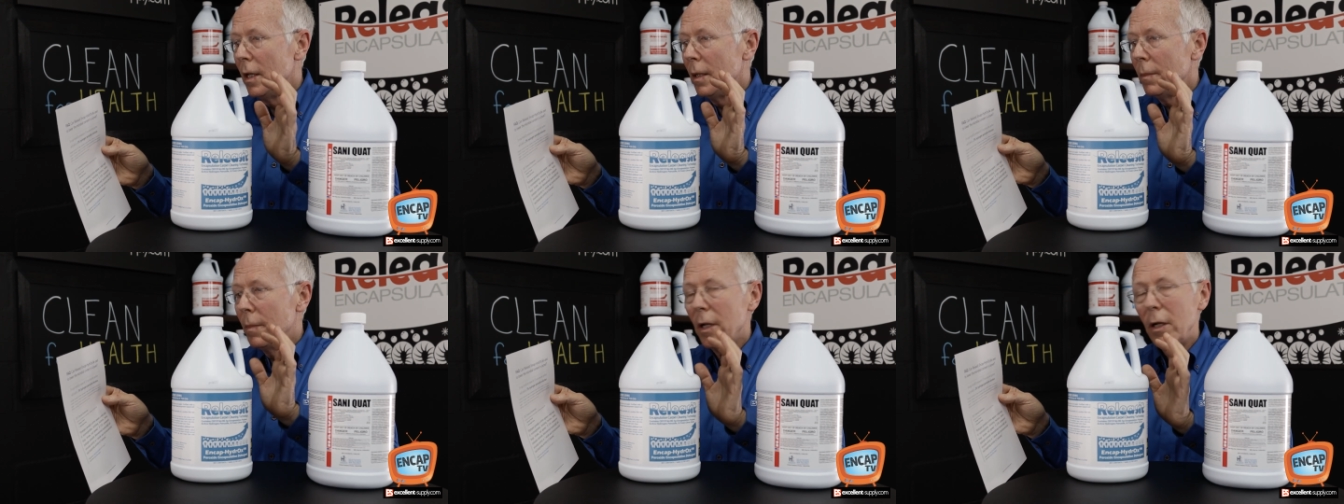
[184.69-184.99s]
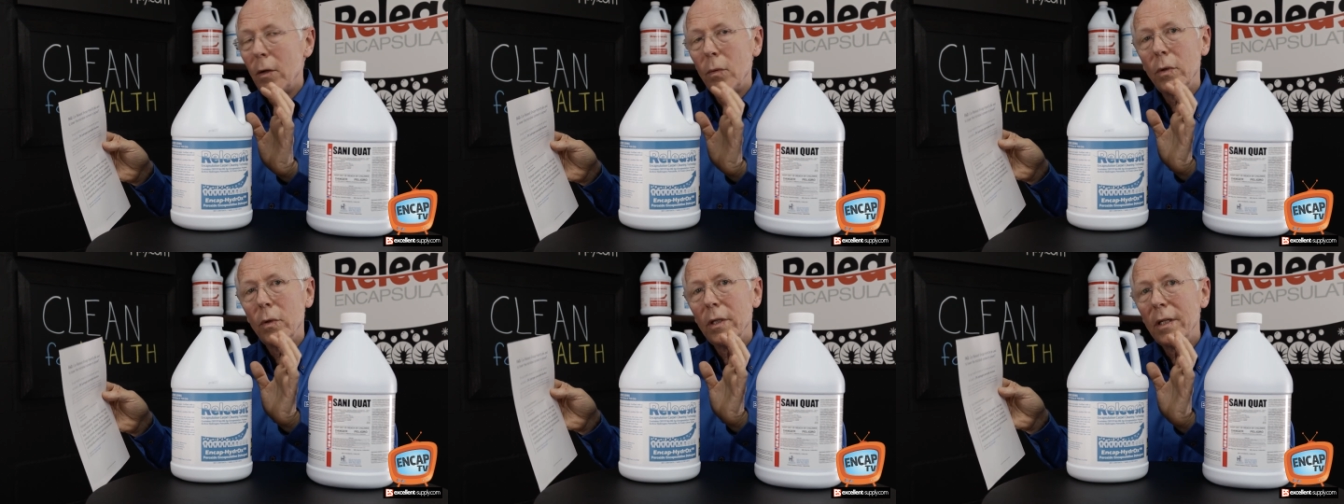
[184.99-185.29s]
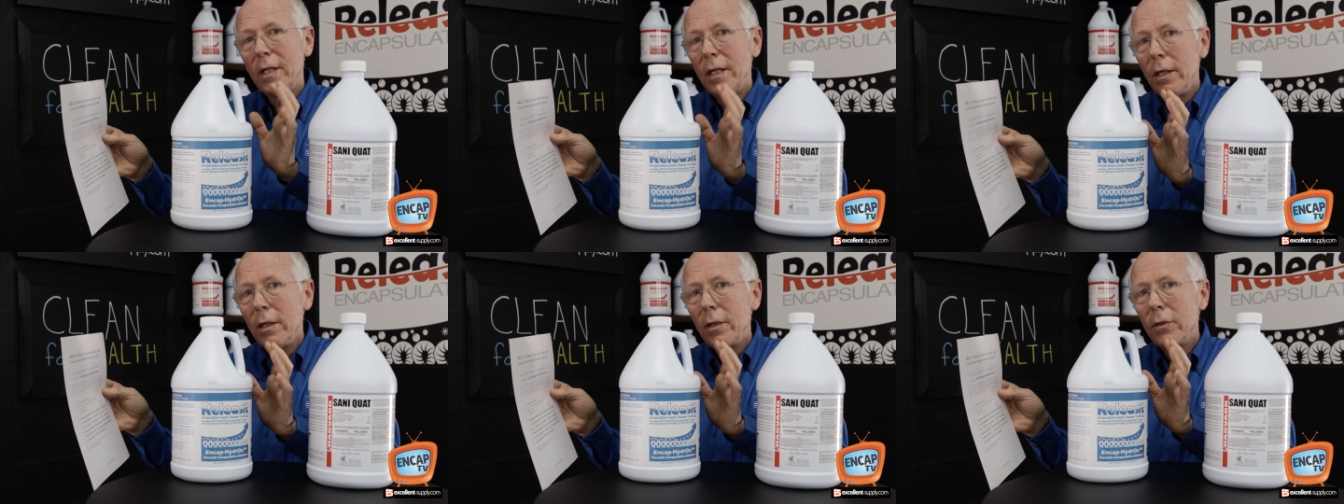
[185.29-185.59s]
but it will
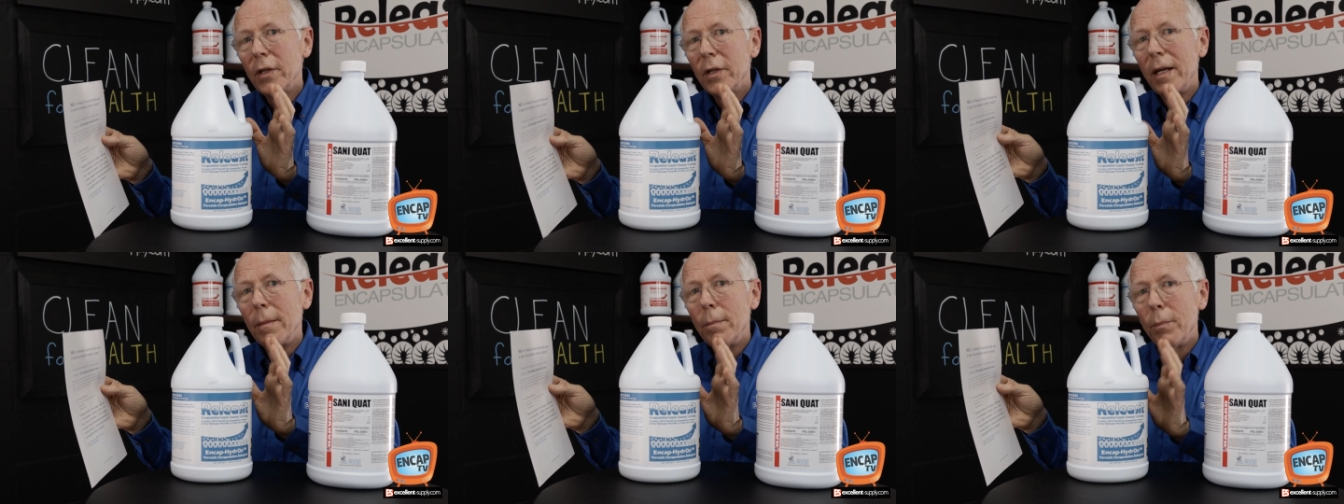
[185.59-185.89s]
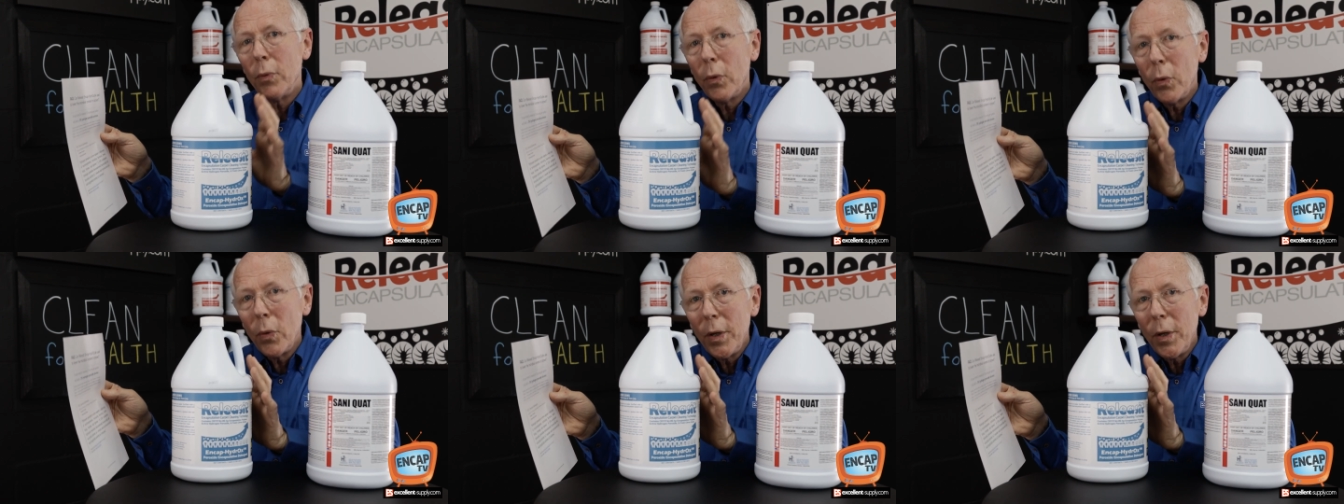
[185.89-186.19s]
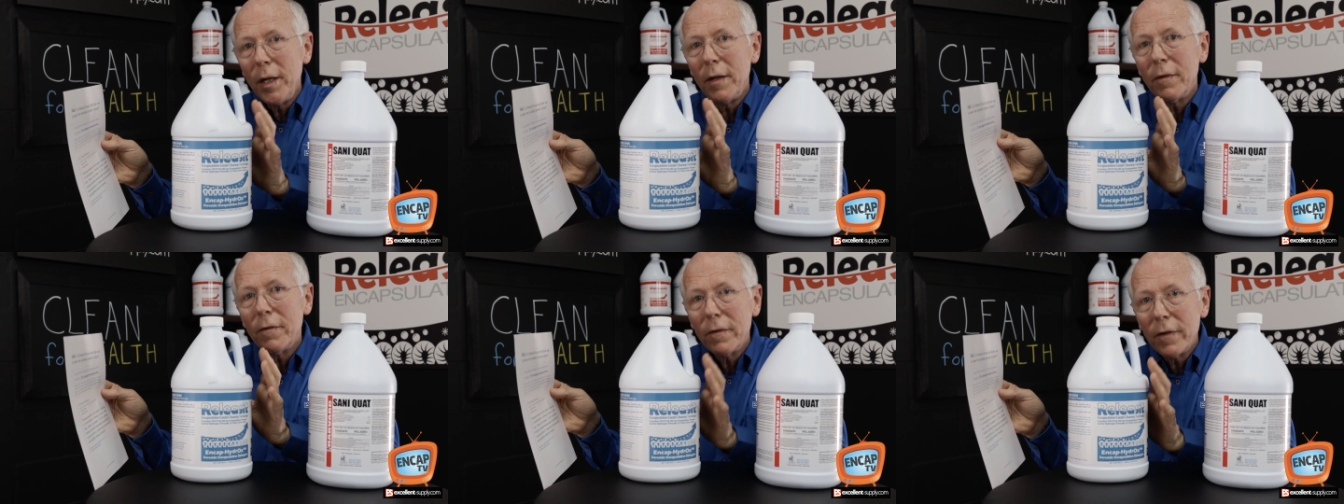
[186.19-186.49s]
yield a
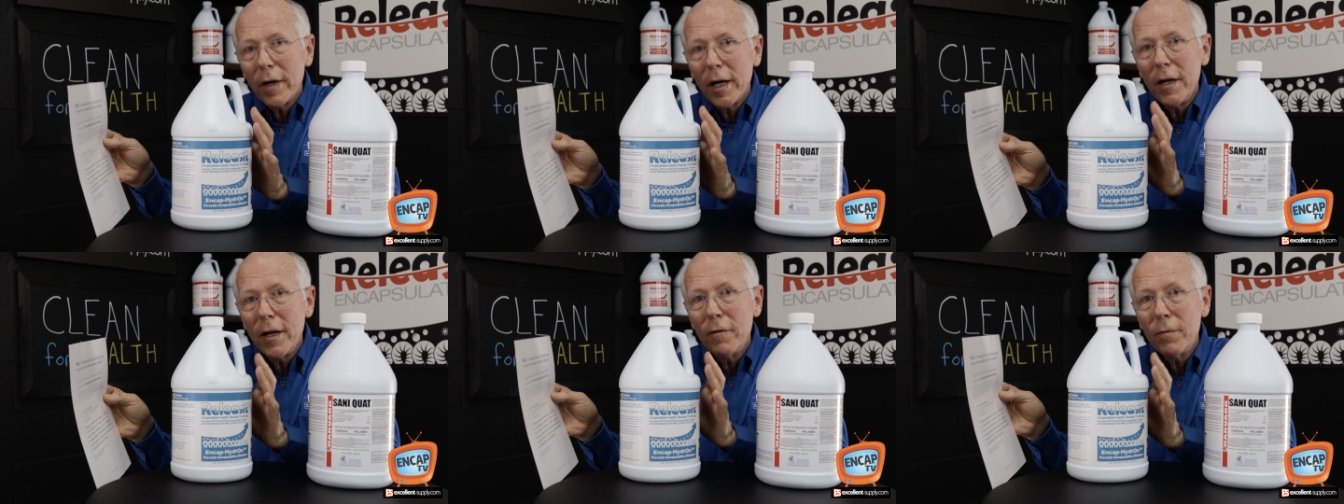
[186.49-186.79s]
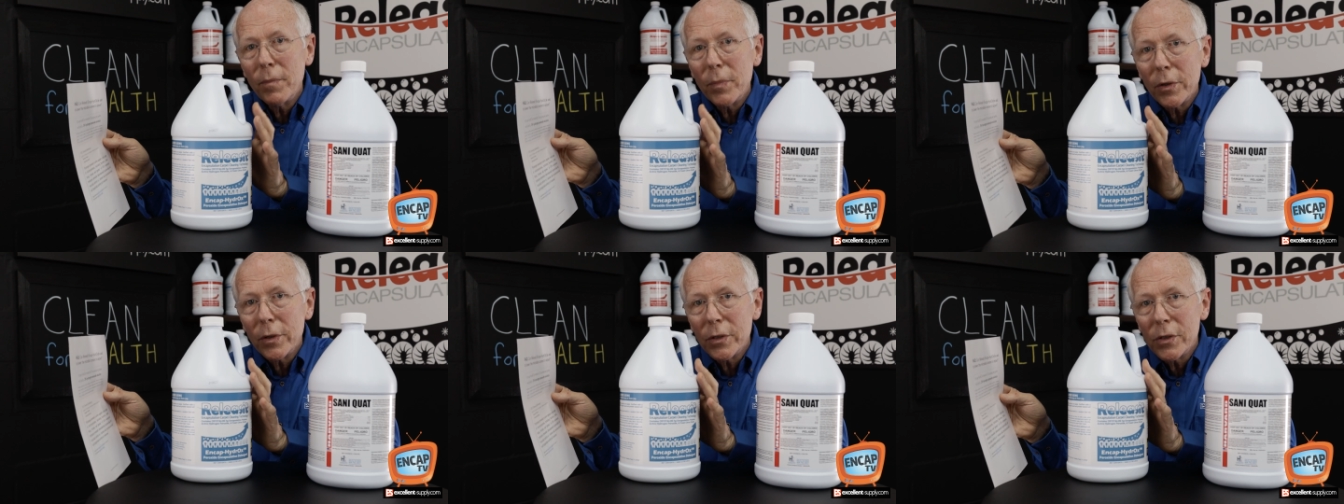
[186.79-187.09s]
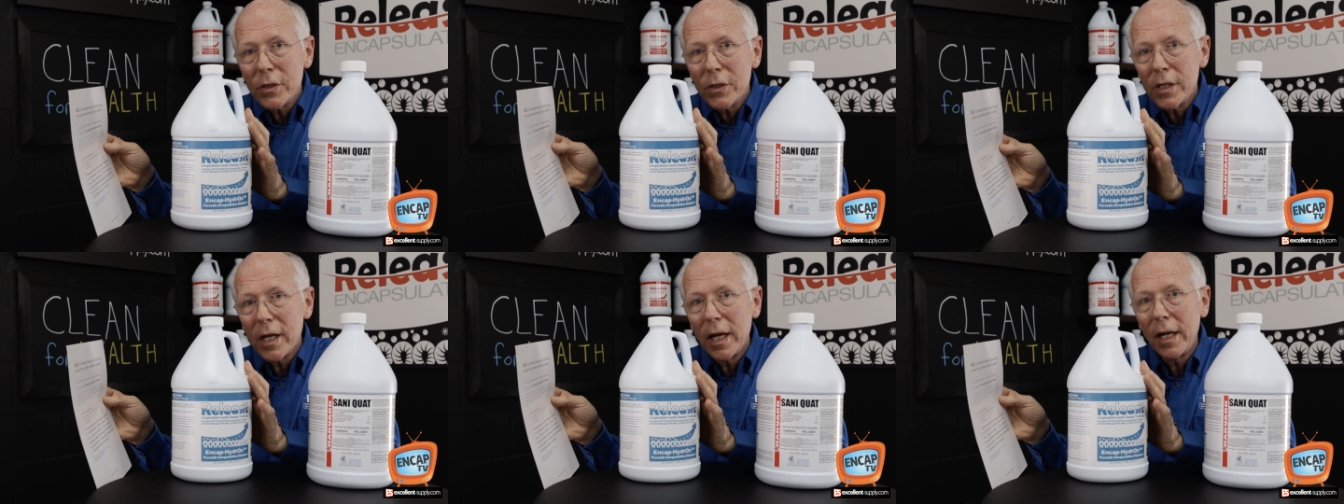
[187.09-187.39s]

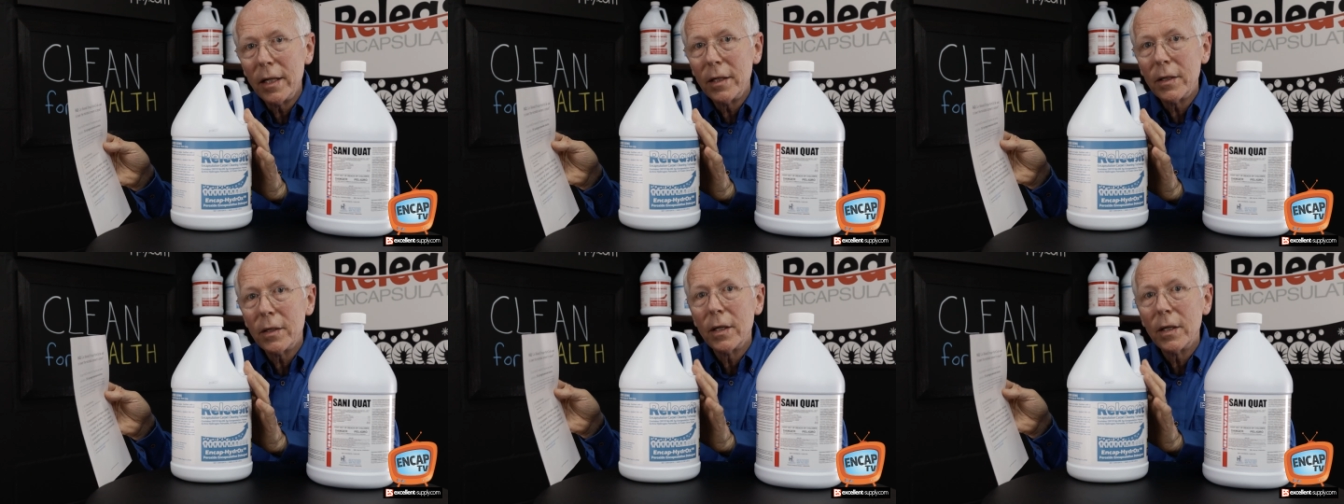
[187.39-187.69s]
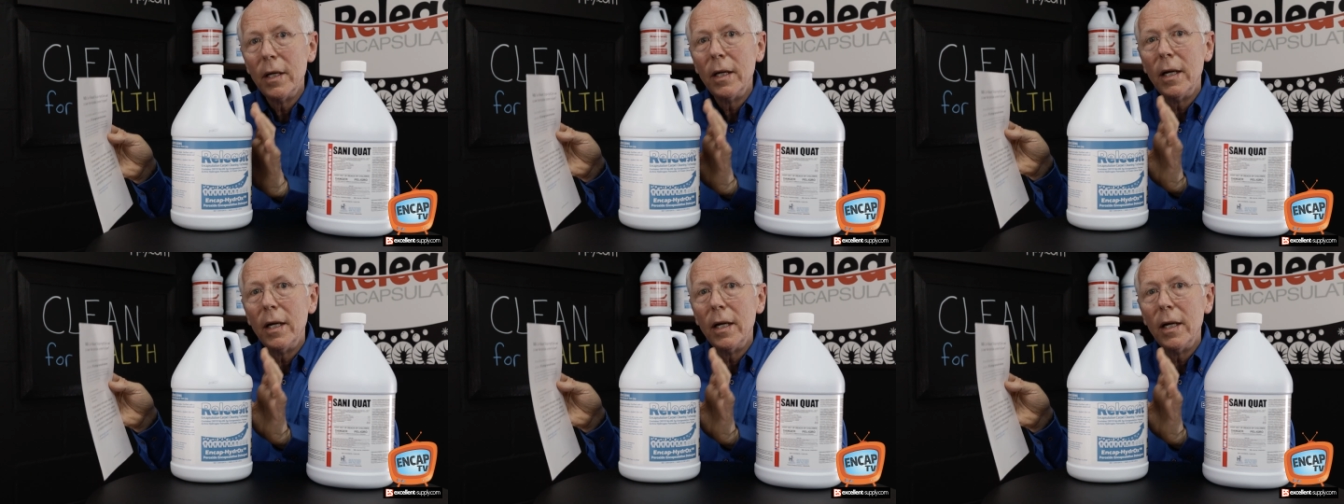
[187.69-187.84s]
0.5%